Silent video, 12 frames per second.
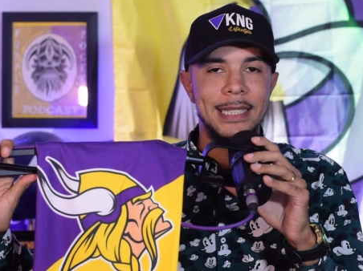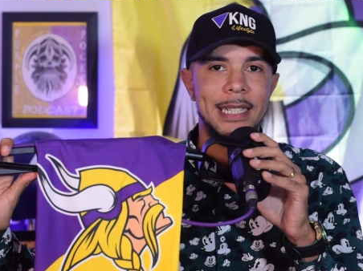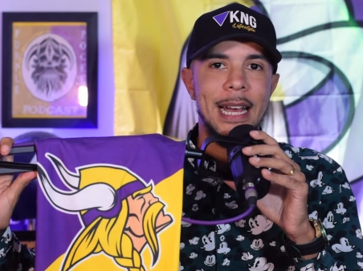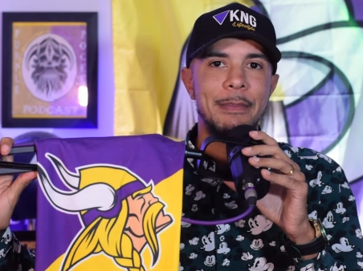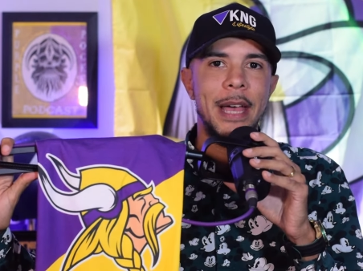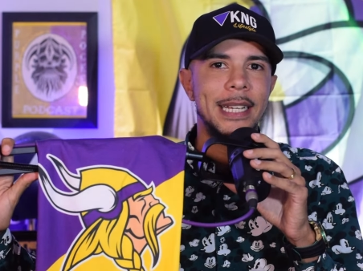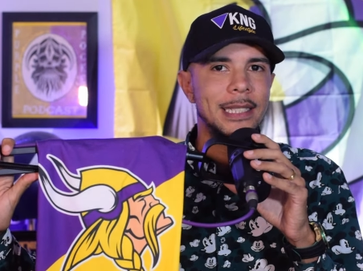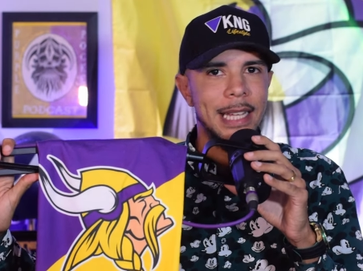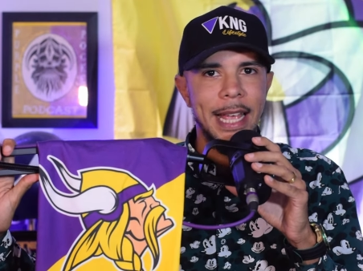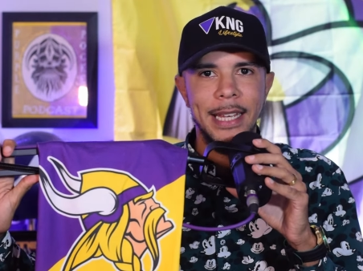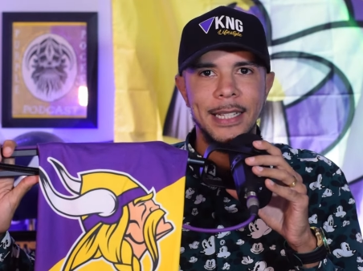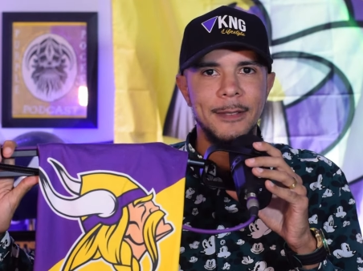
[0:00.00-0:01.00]
And I'm not
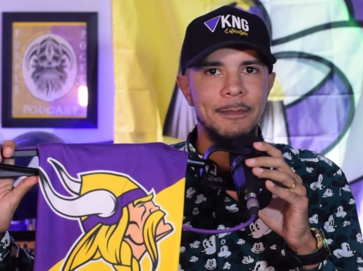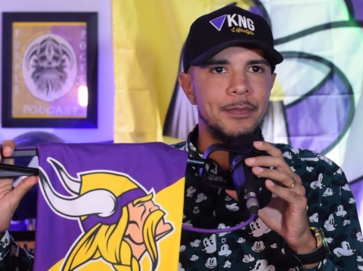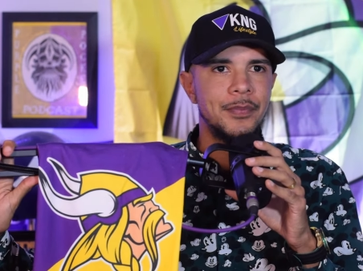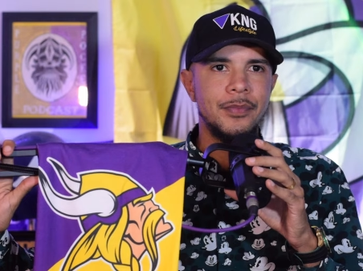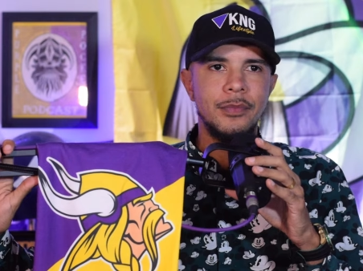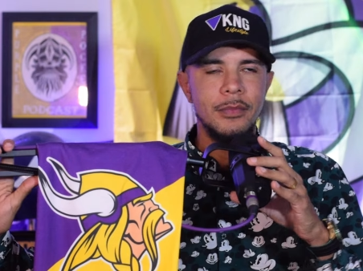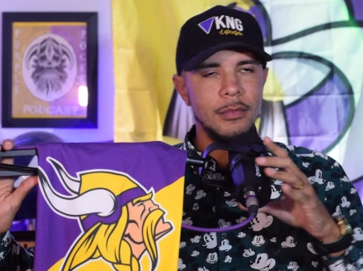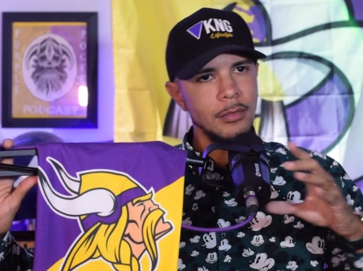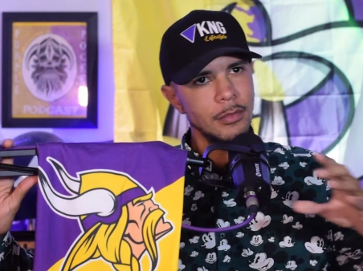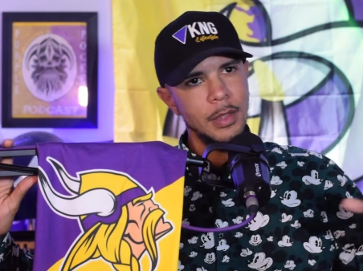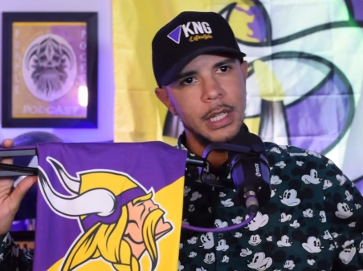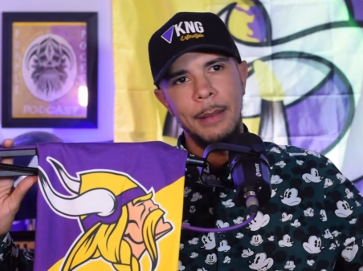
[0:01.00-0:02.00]
saying
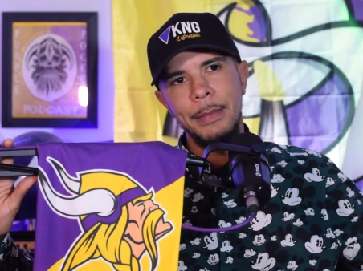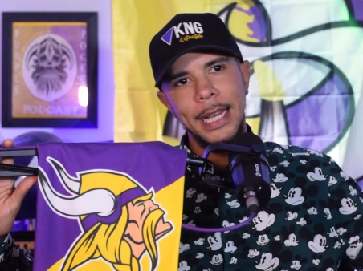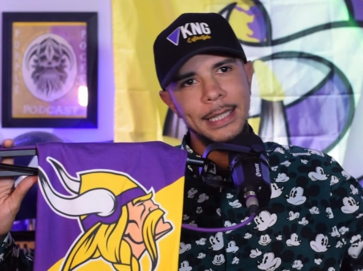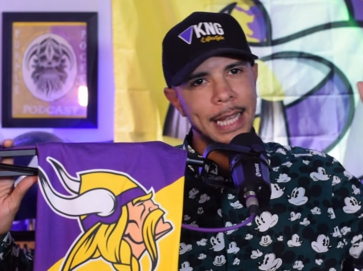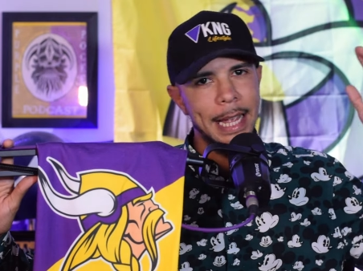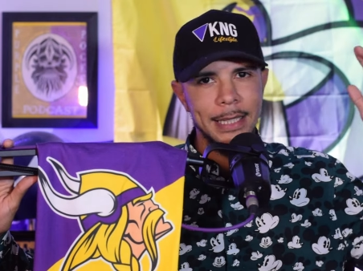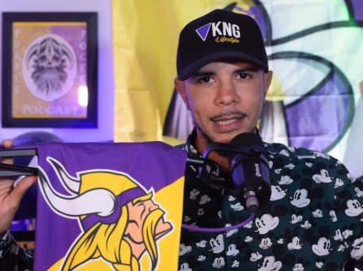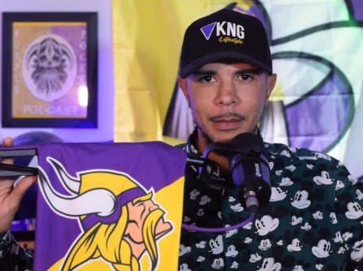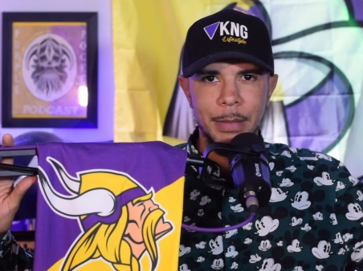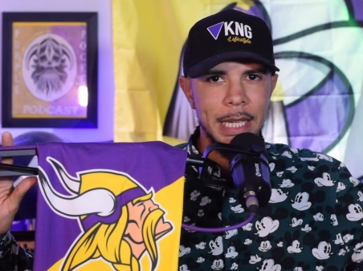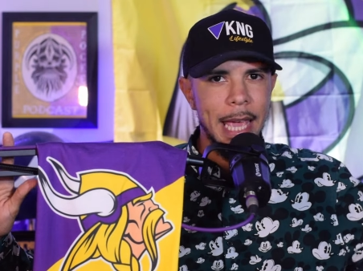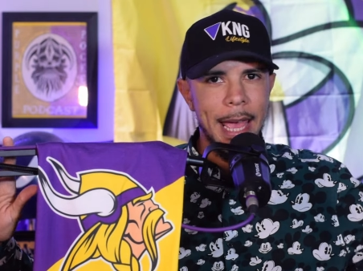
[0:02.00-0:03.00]
I'm not saying it's going to
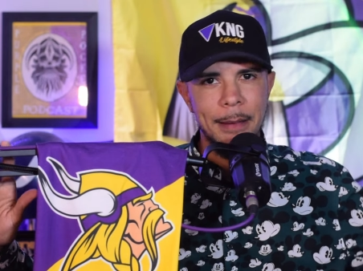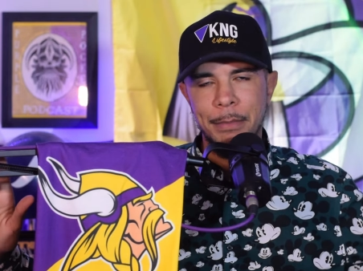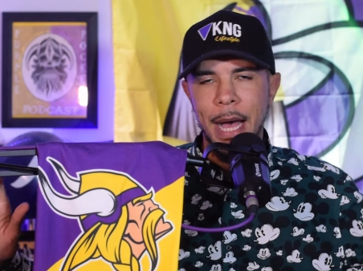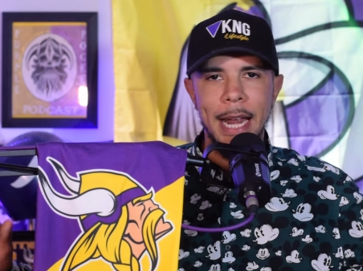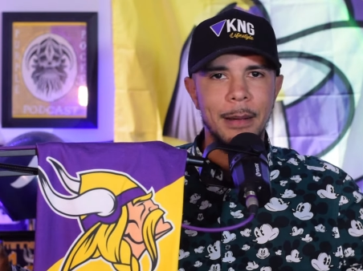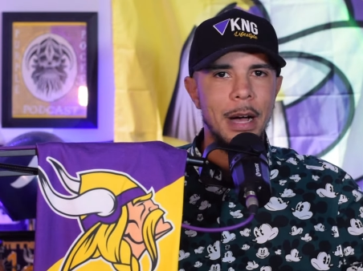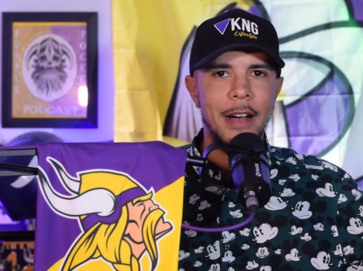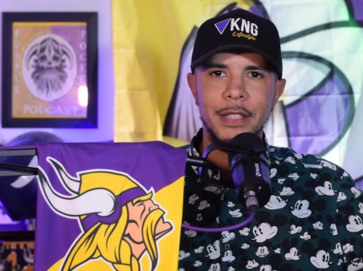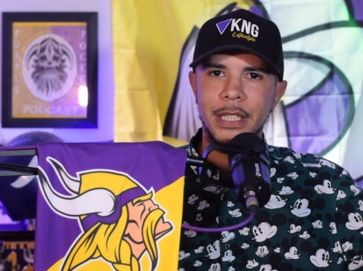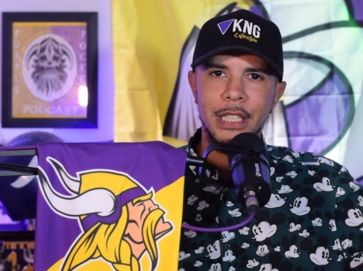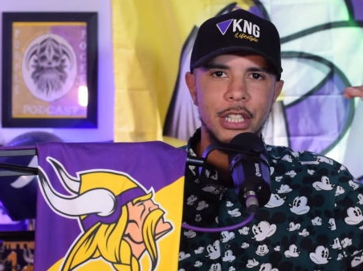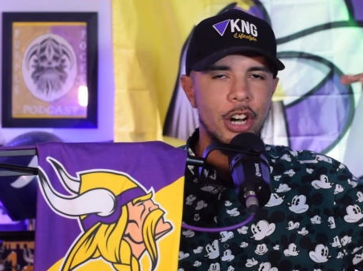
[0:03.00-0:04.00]
be Cam Bynum,
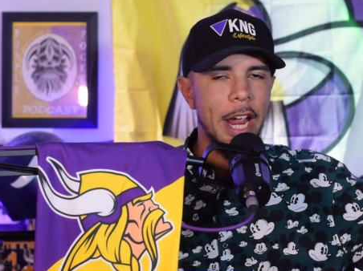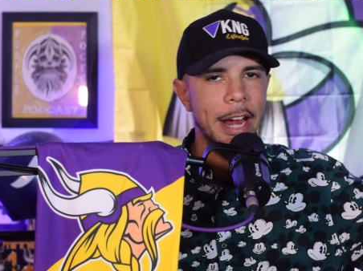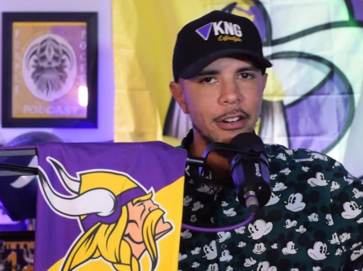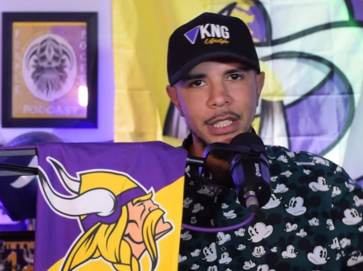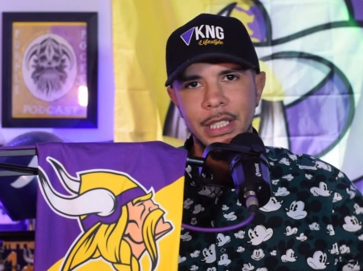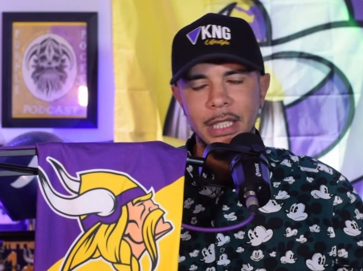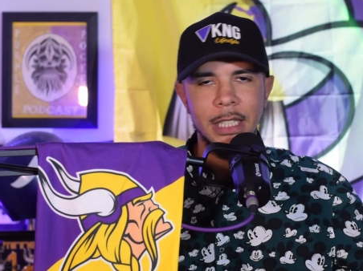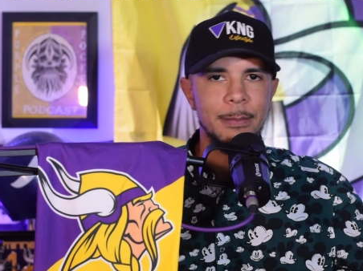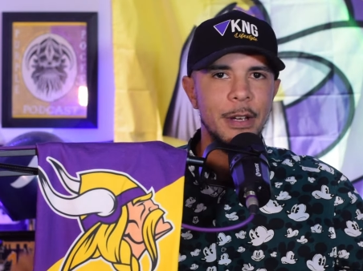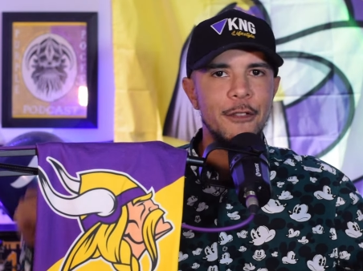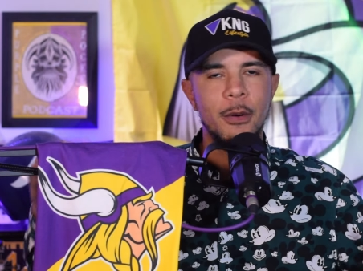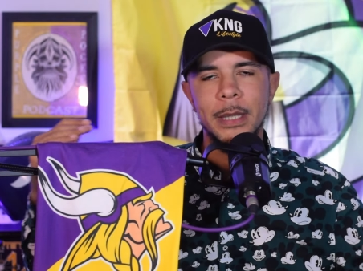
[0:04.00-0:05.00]
obviously, or Harrison
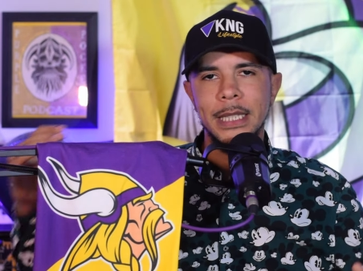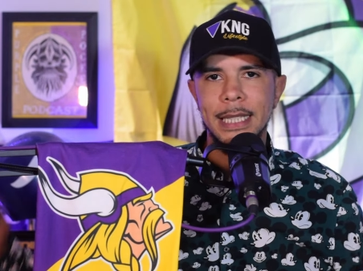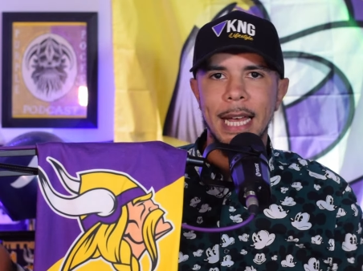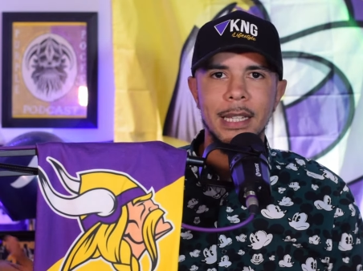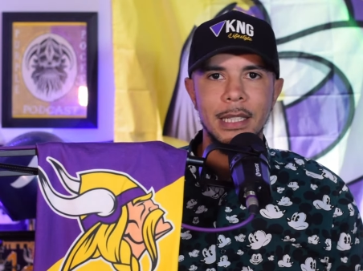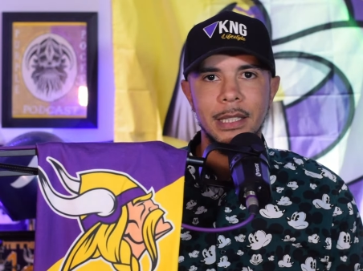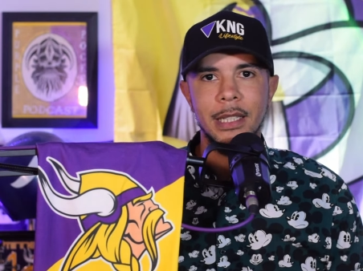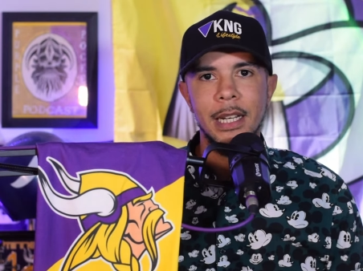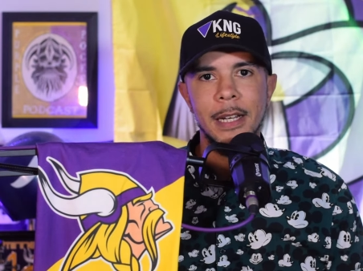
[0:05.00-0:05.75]
Smith or Metellus,